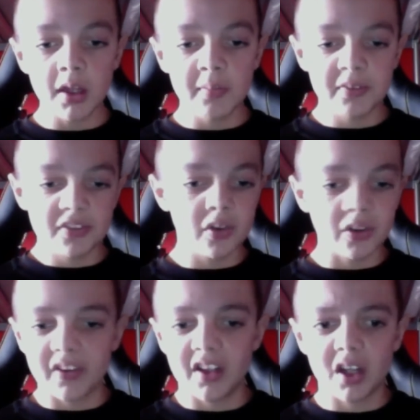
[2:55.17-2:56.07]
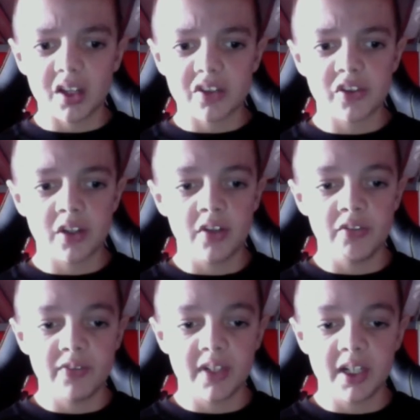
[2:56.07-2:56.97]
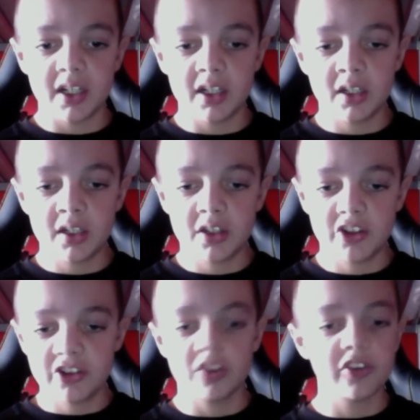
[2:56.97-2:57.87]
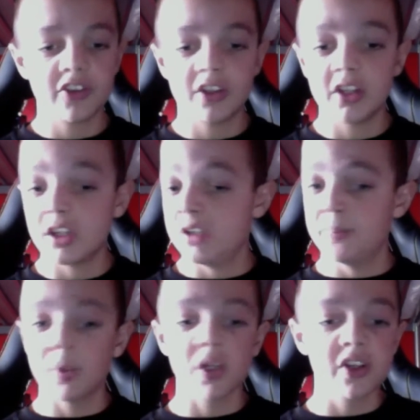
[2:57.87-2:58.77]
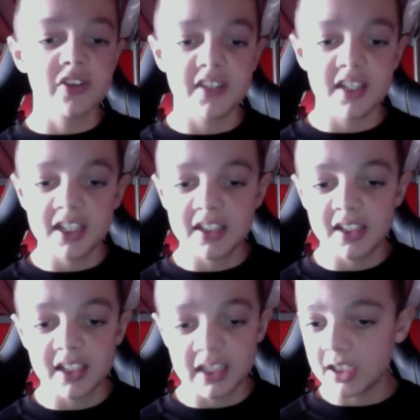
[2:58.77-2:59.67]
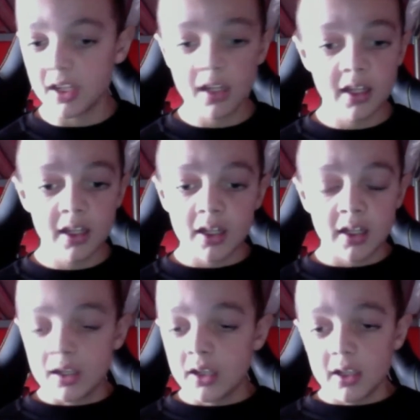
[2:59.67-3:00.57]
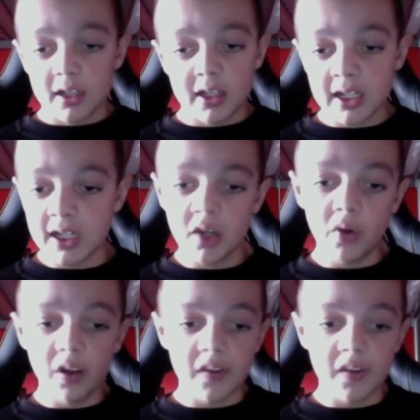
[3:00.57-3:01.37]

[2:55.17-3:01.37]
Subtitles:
we've still got the likes of Jota, Bonatini, all